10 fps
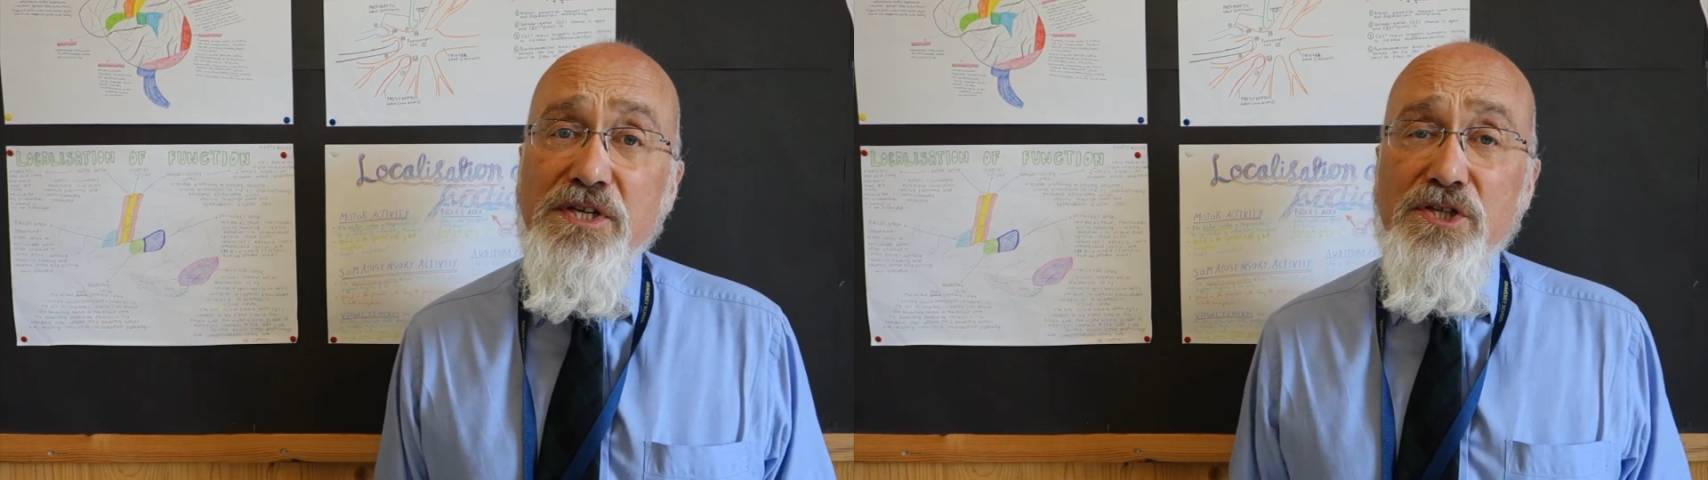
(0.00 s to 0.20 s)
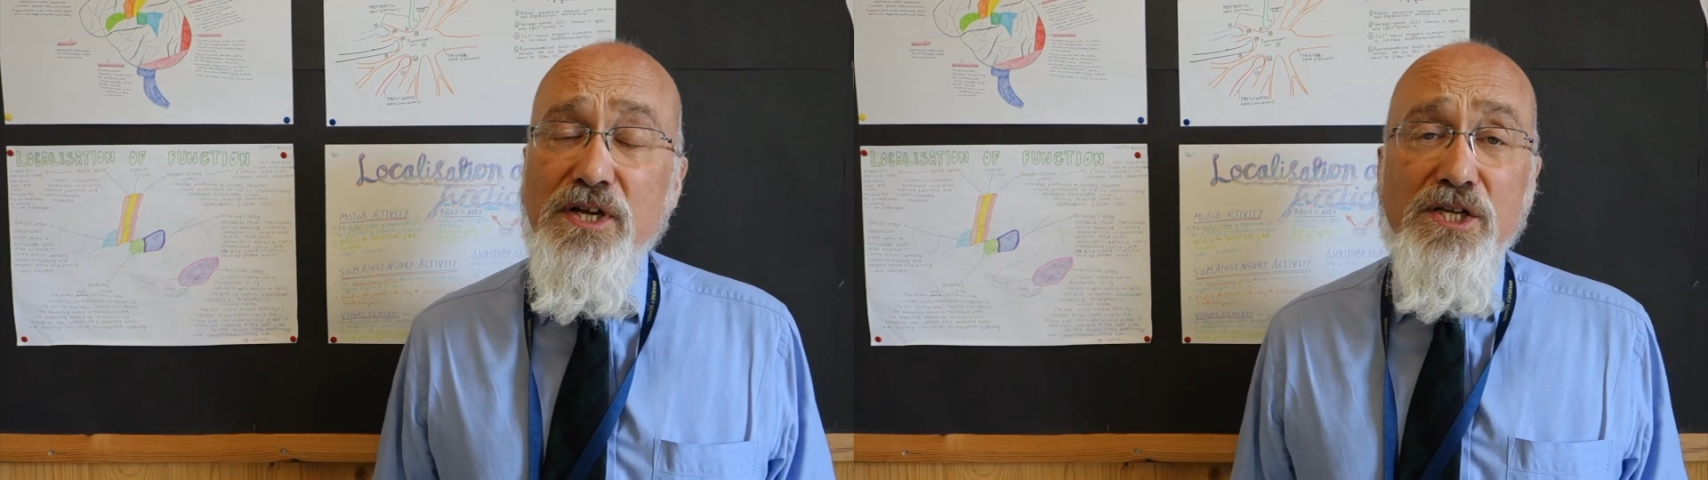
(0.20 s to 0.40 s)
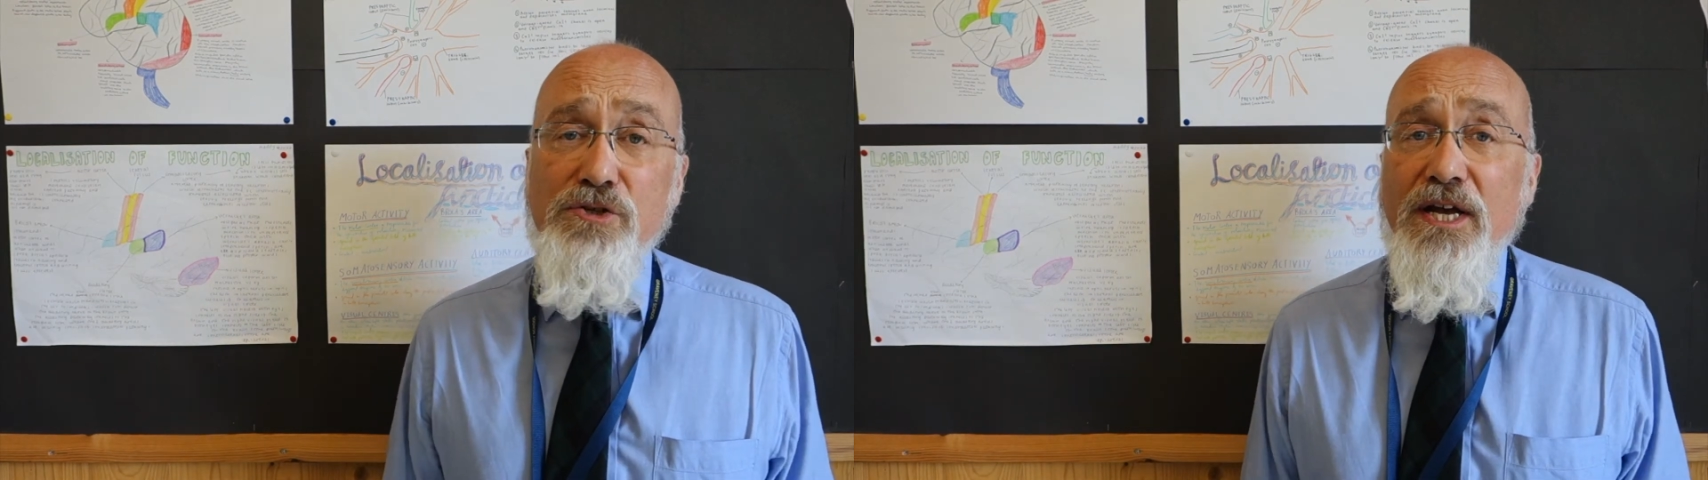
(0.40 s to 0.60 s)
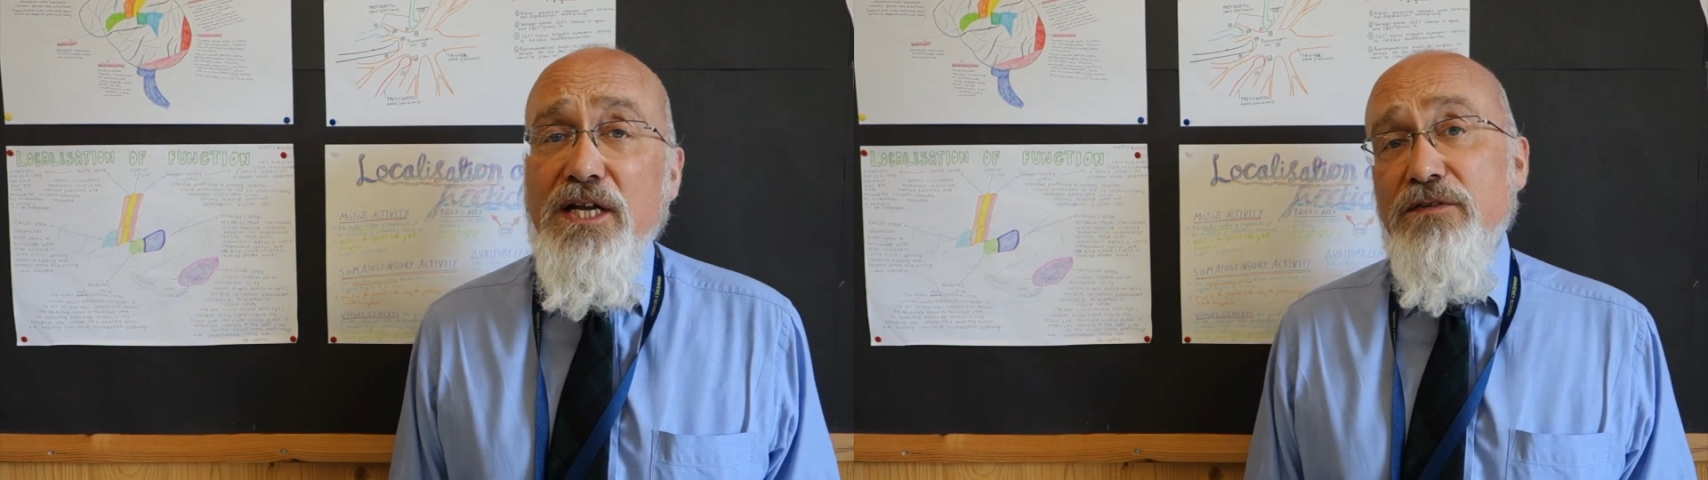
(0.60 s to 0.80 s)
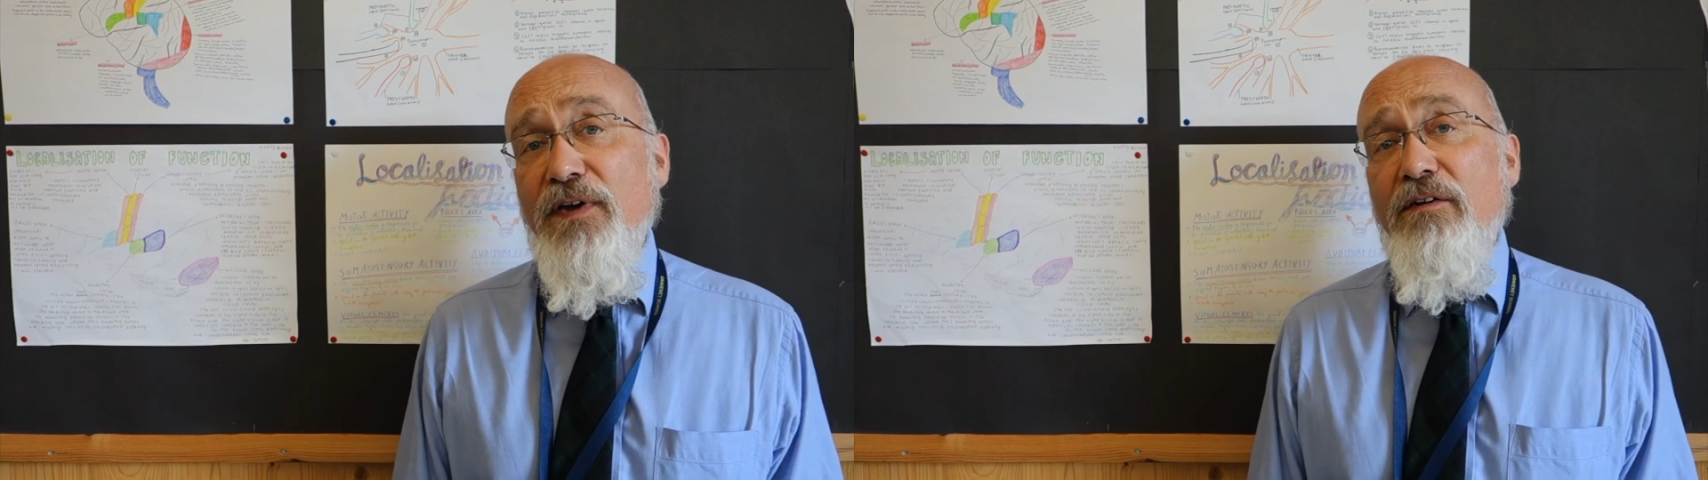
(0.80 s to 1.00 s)
ex
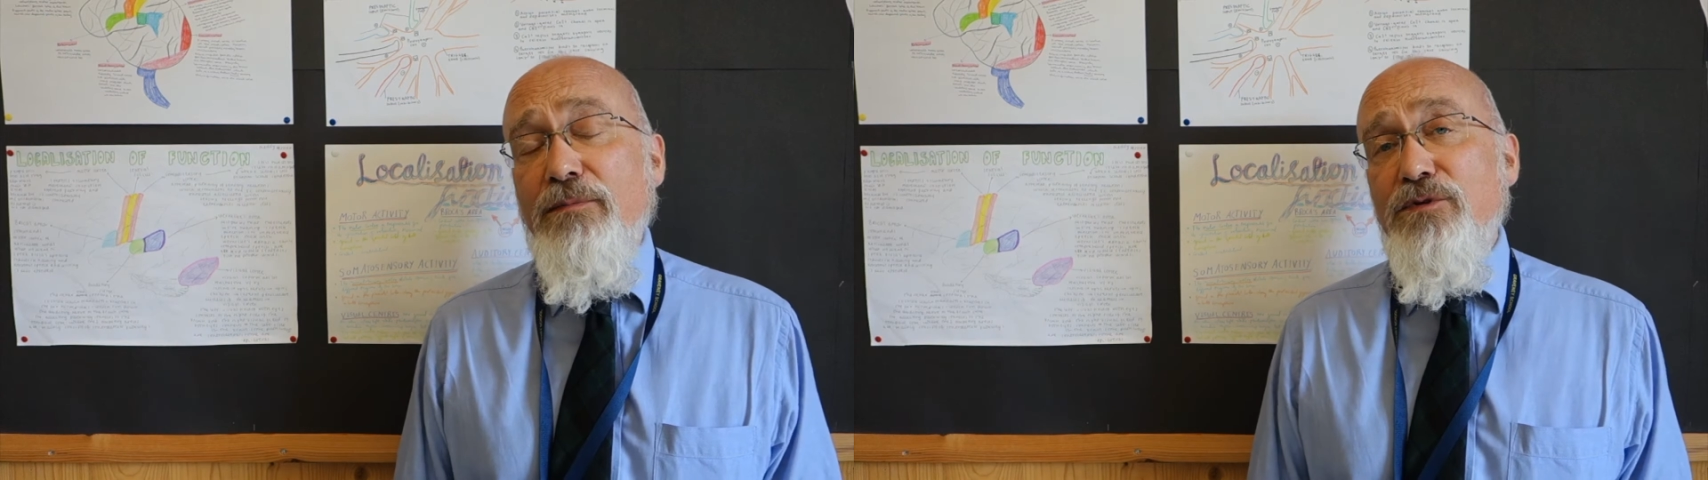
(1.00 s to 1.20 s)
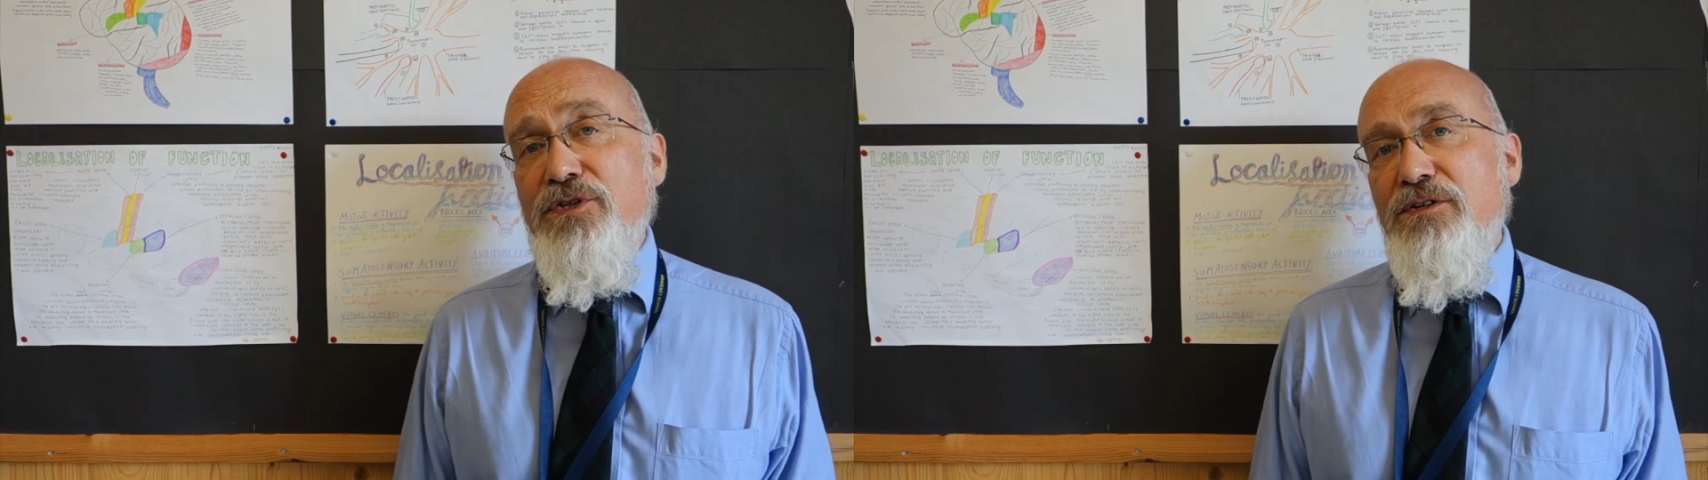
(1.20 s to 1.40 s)
extraneous variables,